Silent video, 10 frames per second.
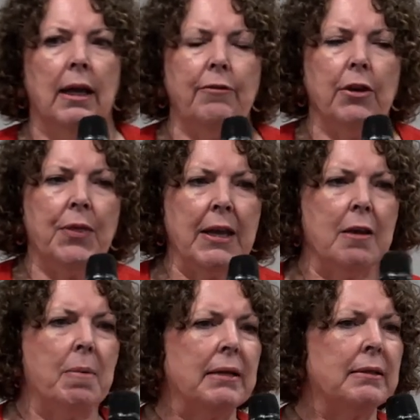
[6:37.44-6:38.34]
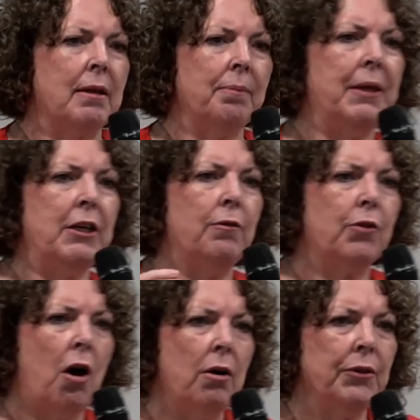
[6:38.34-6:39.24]
If you think about something you've
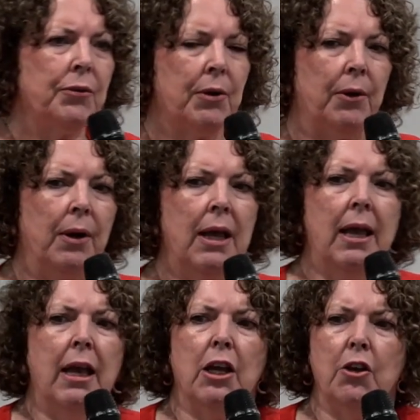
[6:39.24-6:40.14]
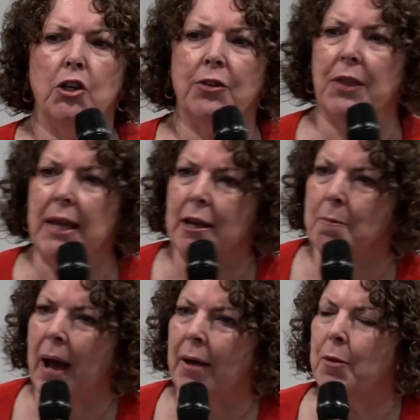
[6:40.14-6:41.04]
gone through, can you think
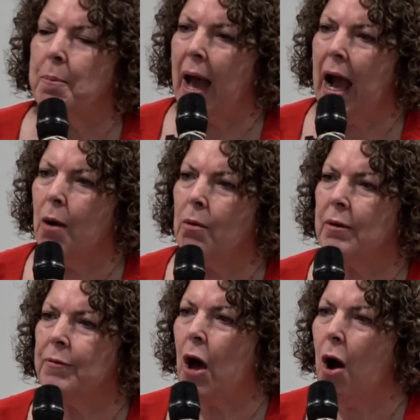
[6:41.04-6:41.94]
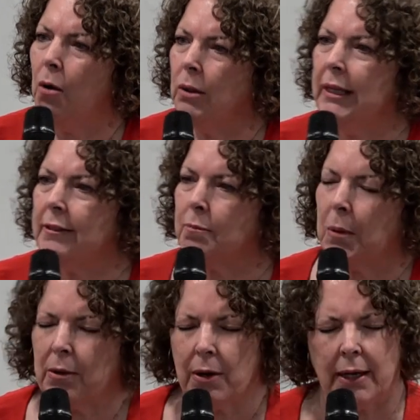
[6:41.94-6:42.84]
about the power of the Holy
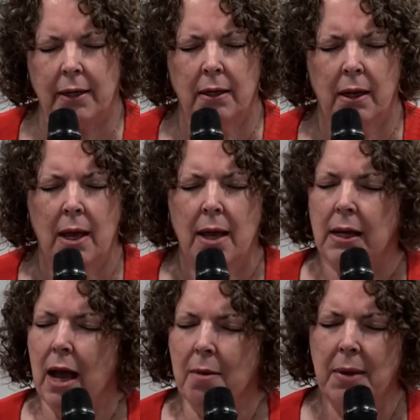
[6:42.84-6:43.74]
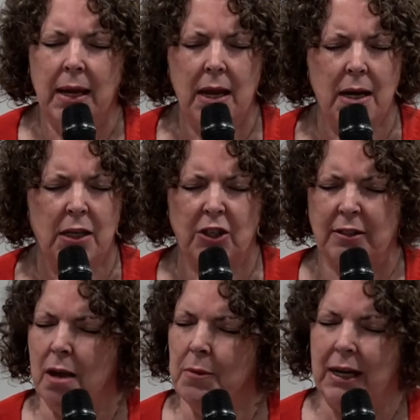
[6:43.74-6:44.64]
Spirit coming in and just,
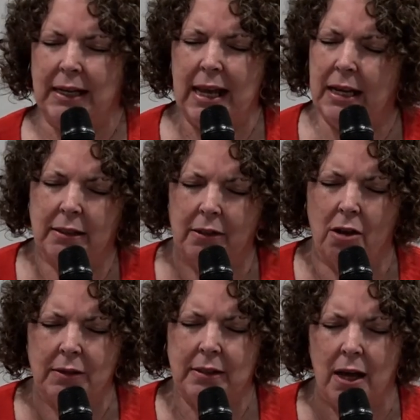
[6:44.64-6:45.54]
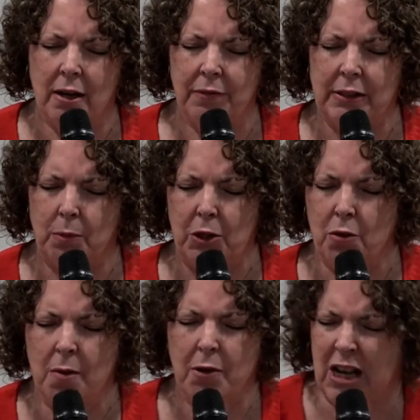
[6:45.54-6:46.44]
I'm going to get in alongside of this with you
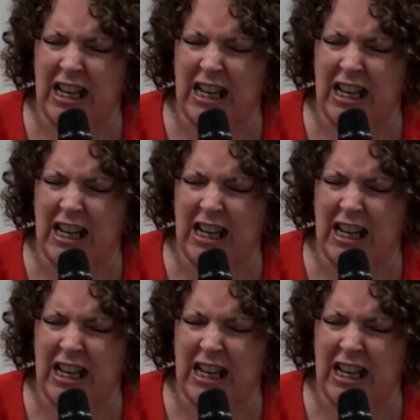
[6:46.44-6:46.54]
and I'm going to